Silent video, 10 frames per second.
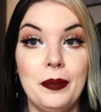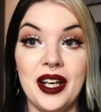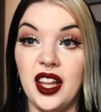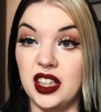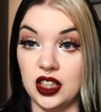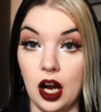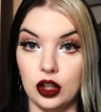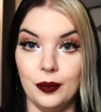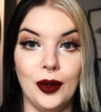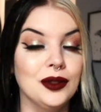I make a lot of
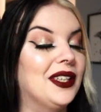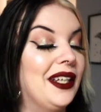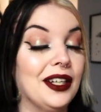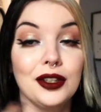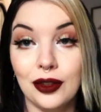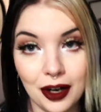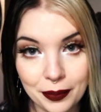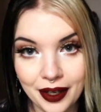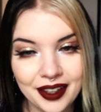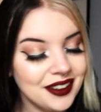taco bowls, again, in the
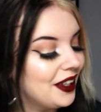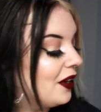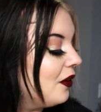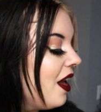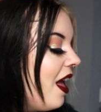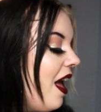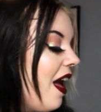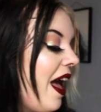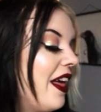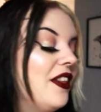crock pot, you know?
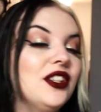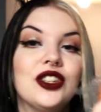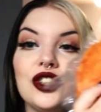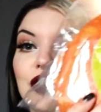And these are